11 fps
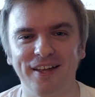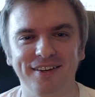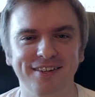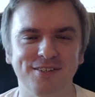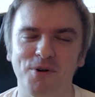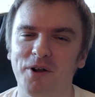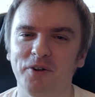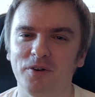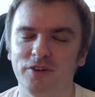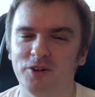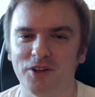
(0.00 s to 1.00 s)
get this
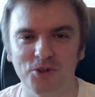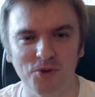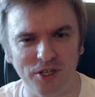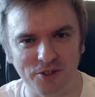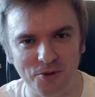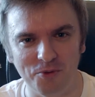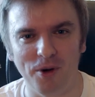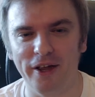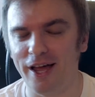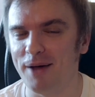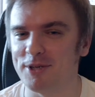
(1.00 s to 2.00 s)
router, you can do it through
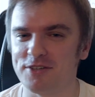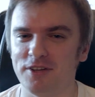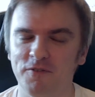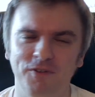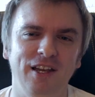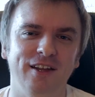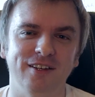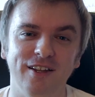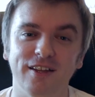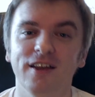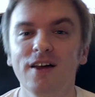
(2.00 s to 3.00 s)
my Amazon affiliate
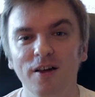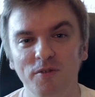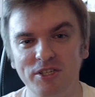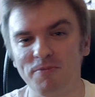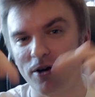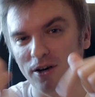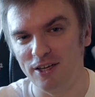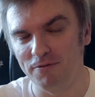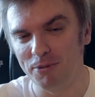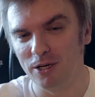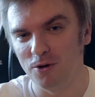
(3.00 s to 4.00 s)
link, which I'm gonna
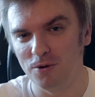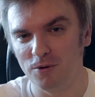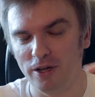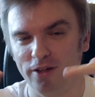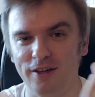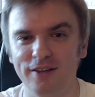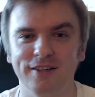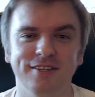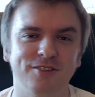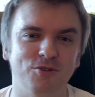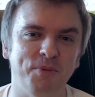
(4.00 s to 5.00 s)
leave below in the
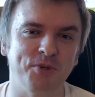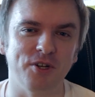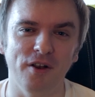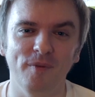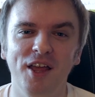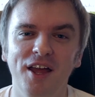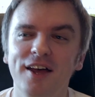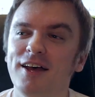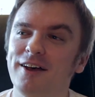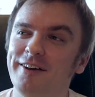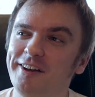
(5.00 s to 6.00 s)
description.
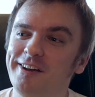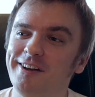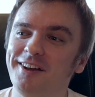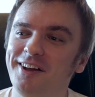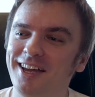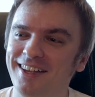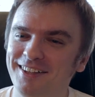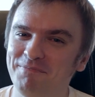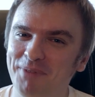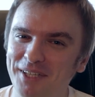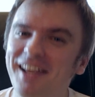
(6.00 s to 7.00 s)
But